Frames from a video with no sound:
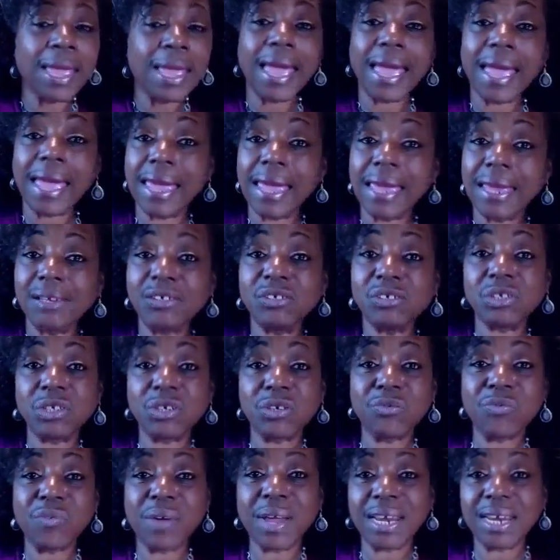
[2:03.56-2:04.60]
and
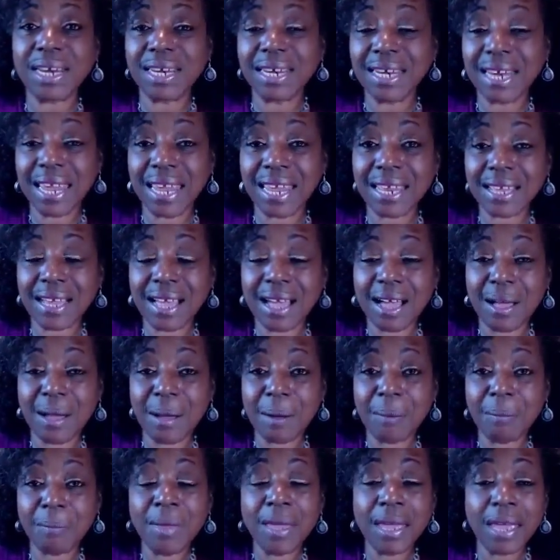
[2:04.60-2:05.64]
generating
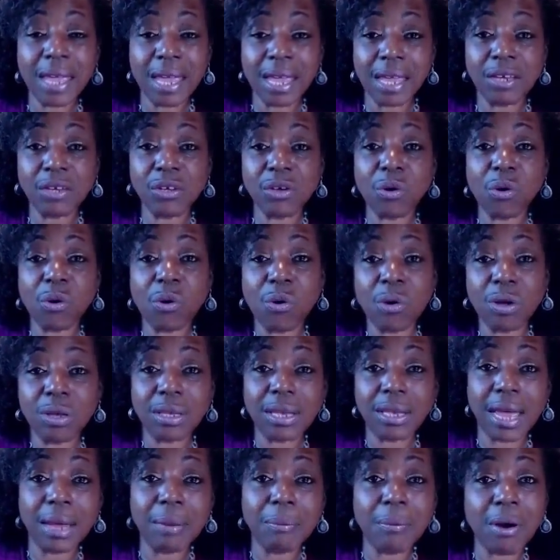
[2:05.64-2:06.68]
income in your
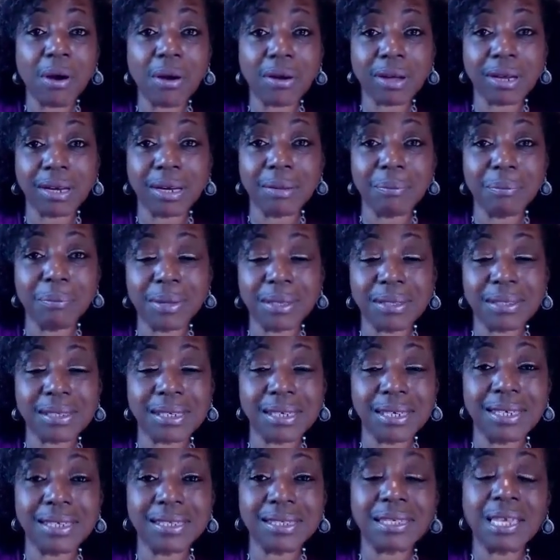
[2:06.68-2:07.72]
online marketing
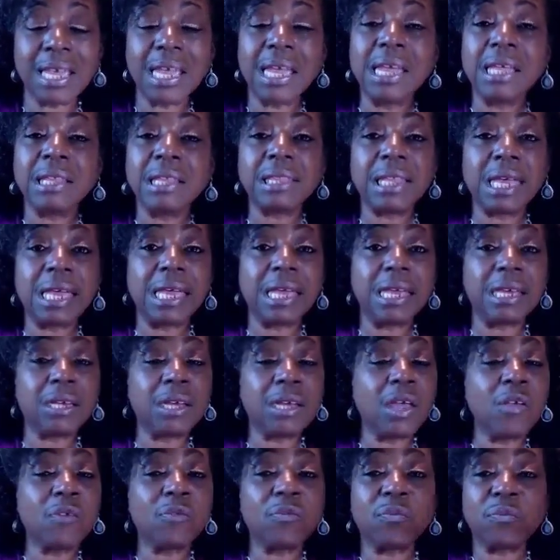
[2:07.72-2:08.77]
business, then
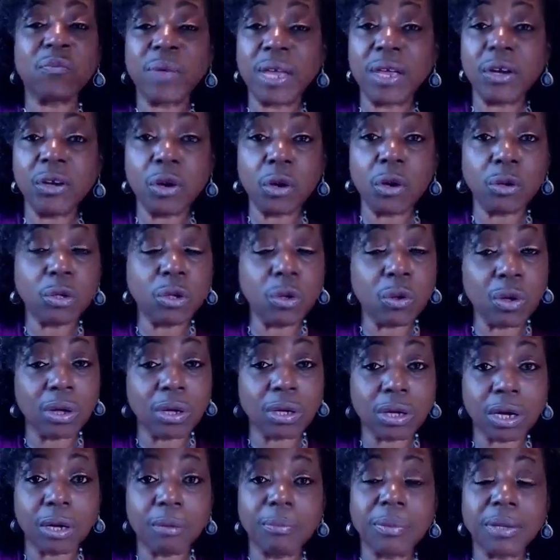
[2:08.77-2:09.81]
fear no
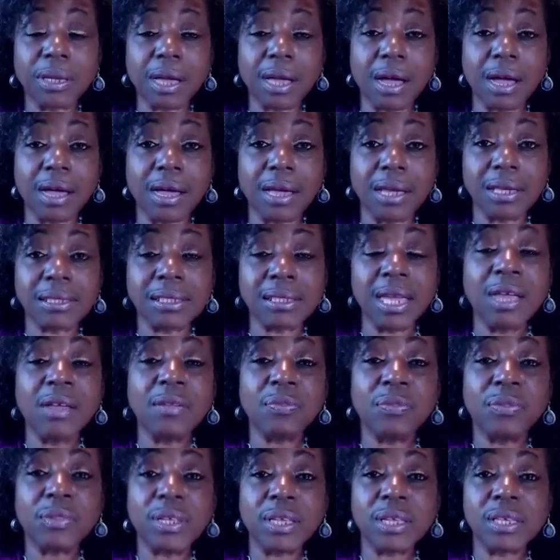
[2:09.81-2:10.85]
longer because
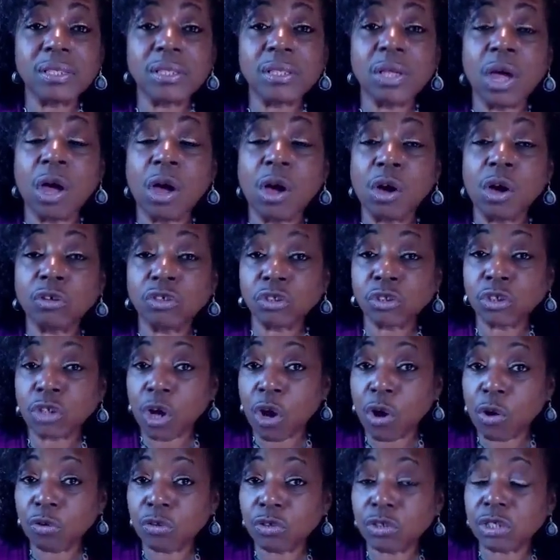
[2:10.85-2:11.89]
this
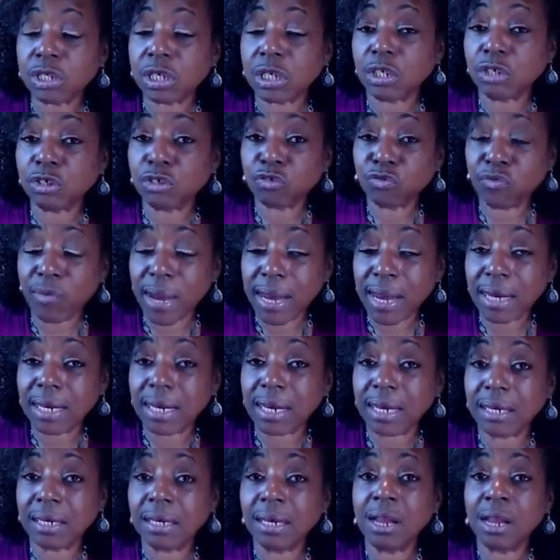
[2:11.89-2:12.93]
coaching
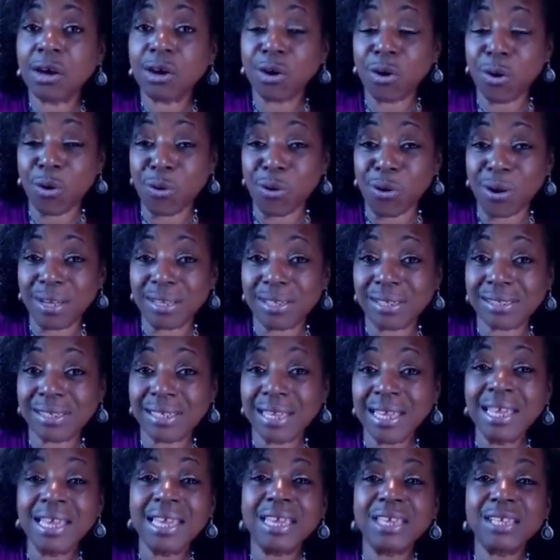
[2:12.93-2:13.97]
training course
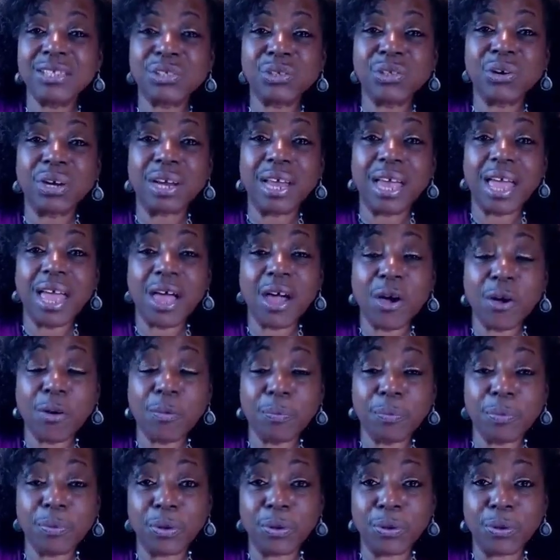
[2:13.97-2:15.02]
is going to
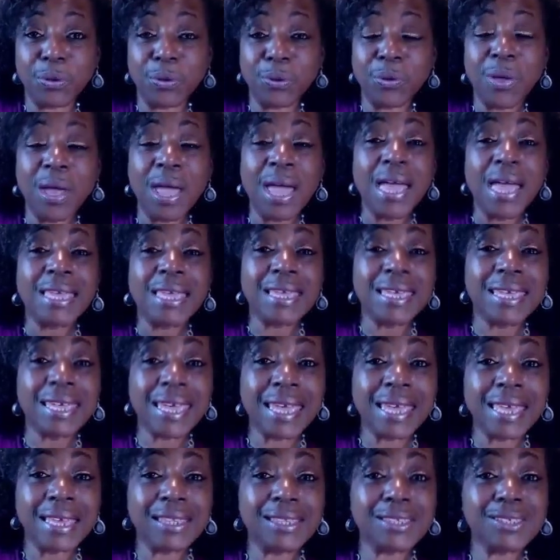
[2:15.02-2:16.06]
help you
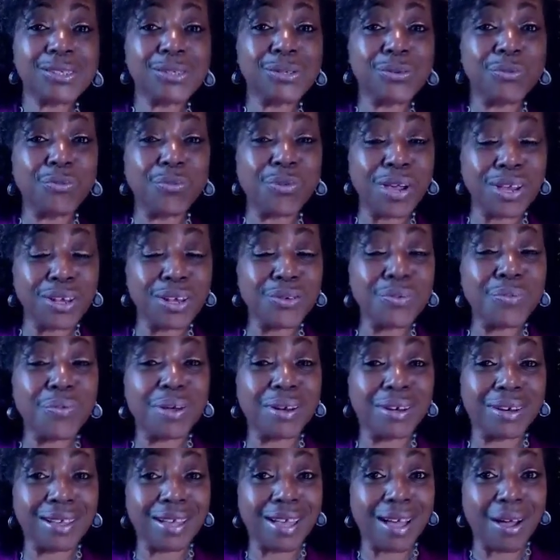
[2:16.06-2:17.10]
get to where you
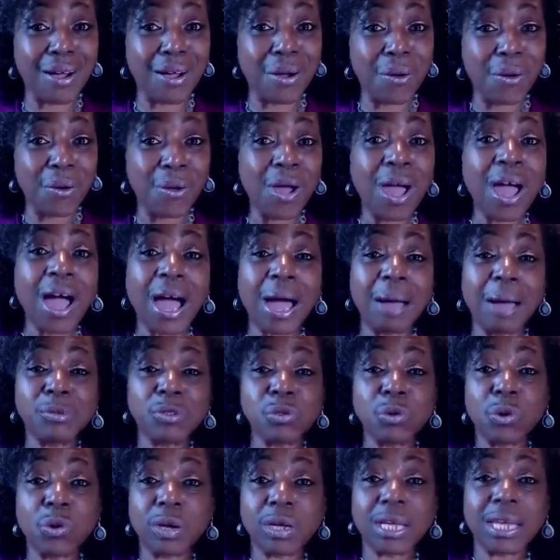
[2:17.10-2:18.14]
want to go. I'm
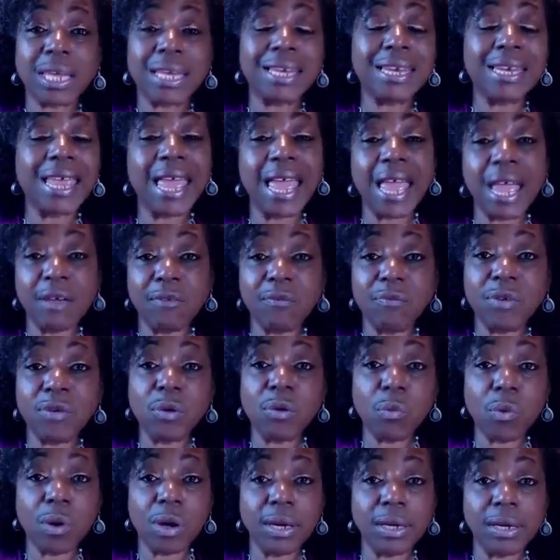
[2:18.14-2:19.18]
talking
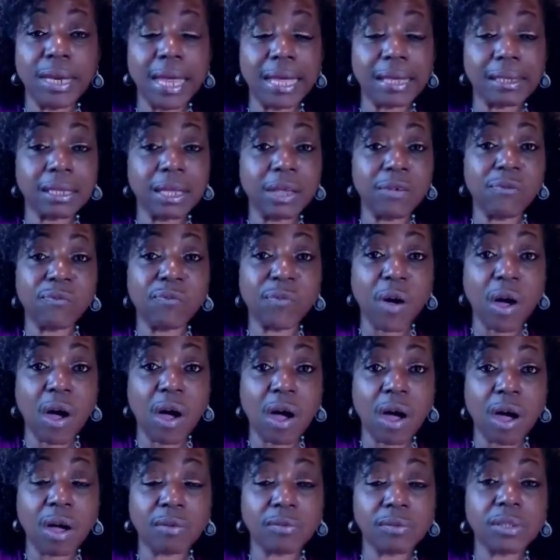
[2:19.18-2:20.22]
everyone that's
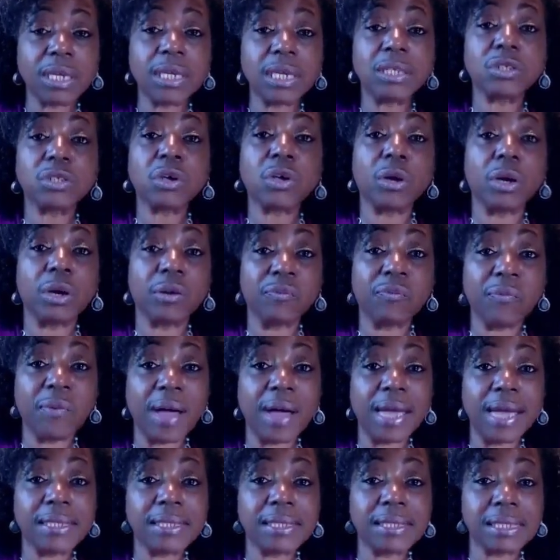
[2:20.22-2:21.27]
involved is going to
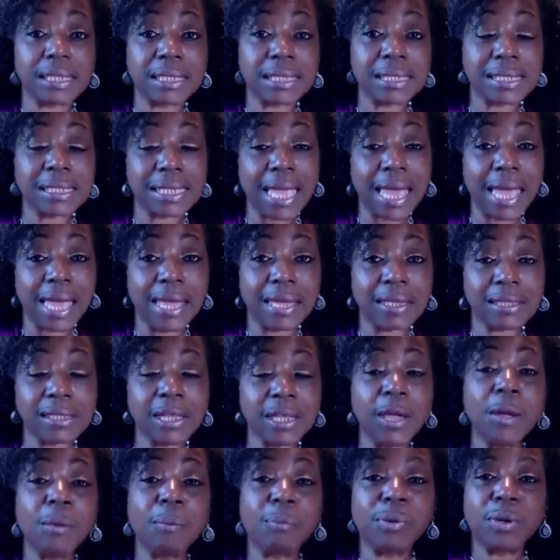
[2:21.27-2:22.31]
find success
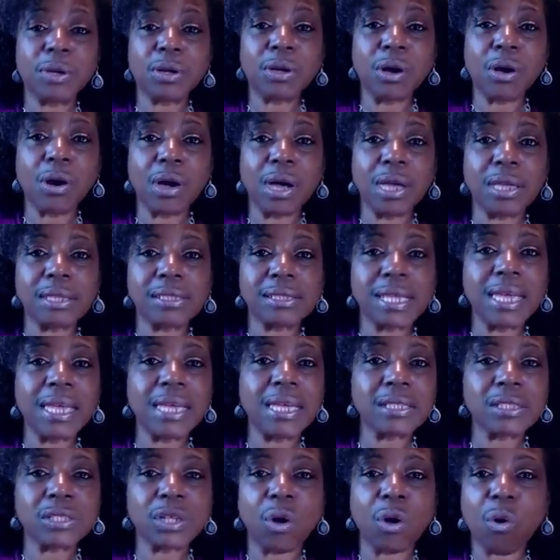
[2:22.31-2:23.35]
because
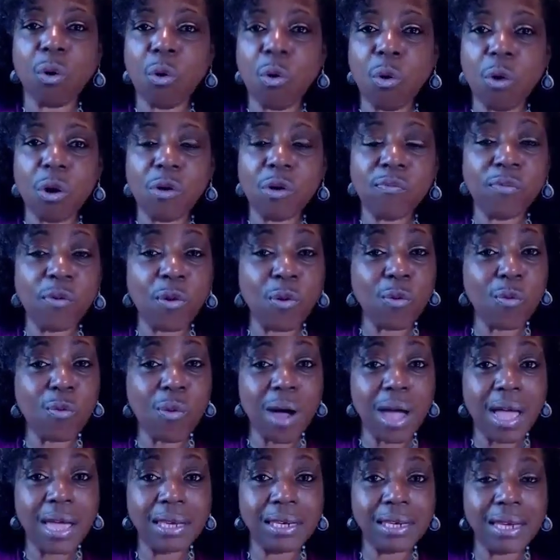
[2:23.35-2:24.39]
it's an all for
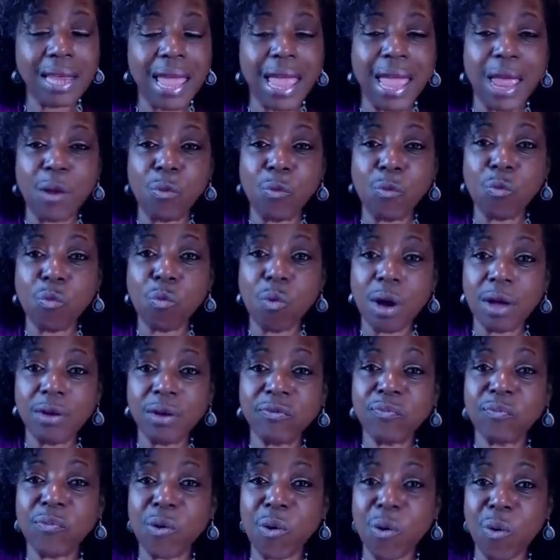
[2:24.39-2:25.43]
one and one
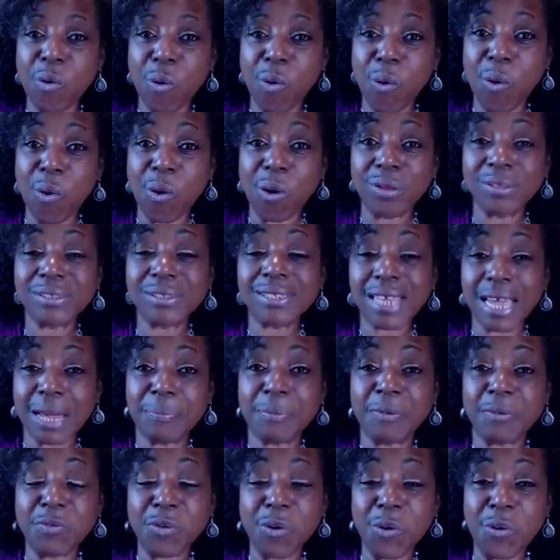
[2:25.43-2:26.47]
for all type
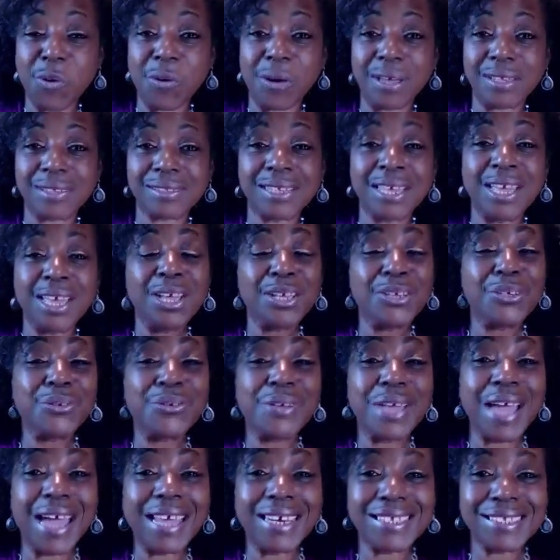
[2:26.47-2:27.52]
of course. You
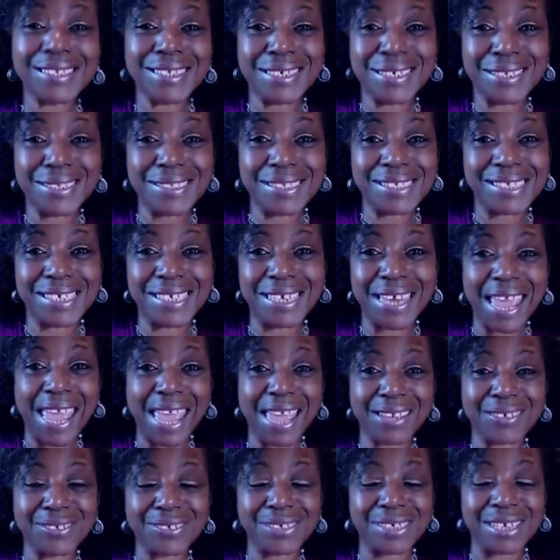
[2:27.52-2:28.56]
got to see this in
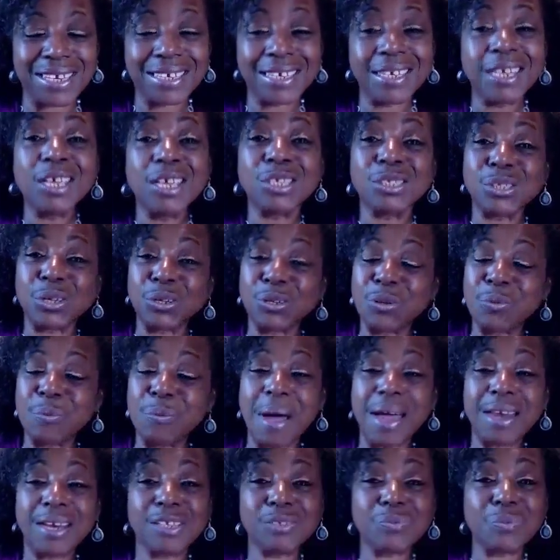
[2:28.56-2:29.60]
action. So you
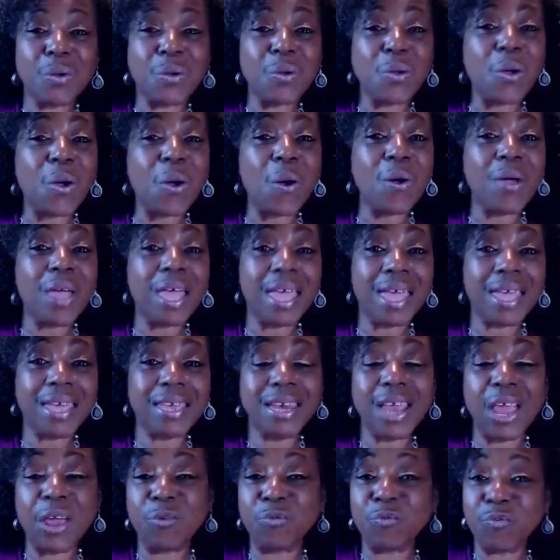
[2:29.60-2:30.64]
might as well go
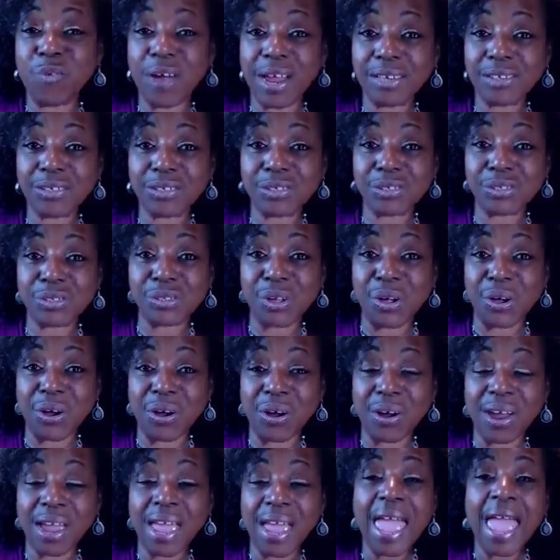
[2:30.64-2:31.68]
ahead and
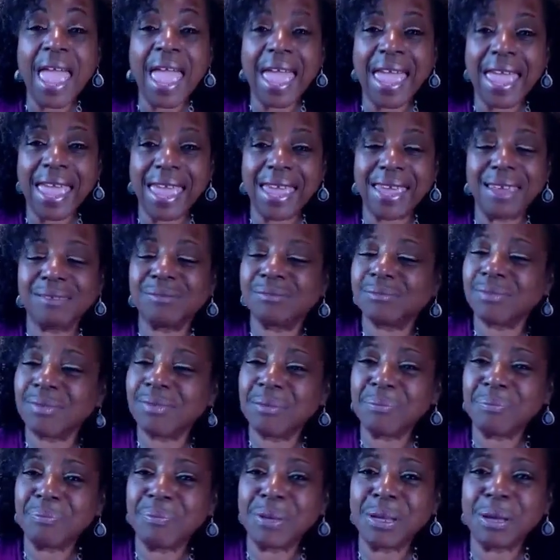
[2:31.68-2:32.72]
register and
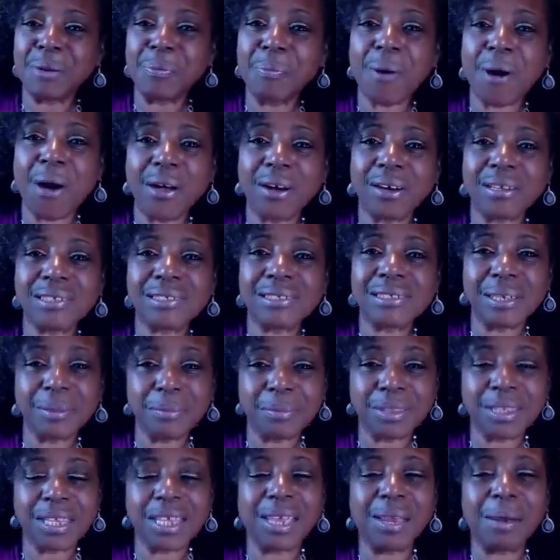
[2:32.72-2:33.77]
be a part of
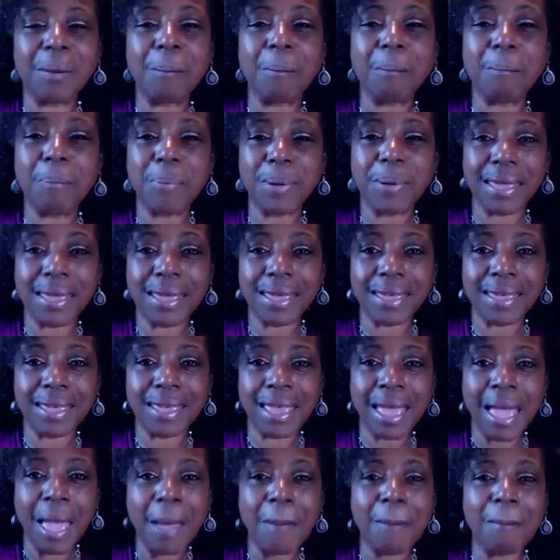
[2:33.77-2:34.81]
something big,
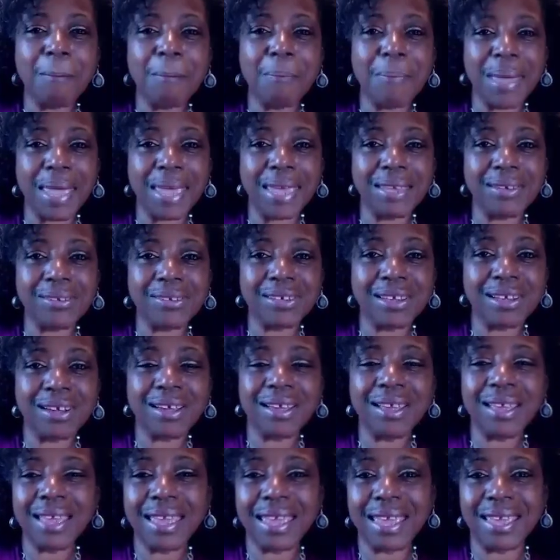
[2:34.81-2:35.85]
major,
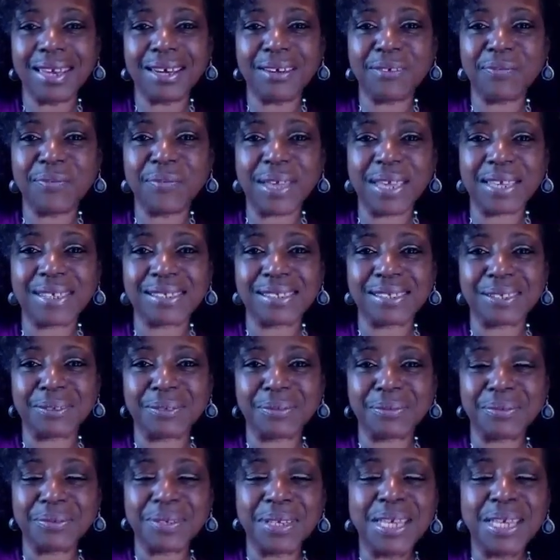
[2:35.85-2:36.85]
and effective.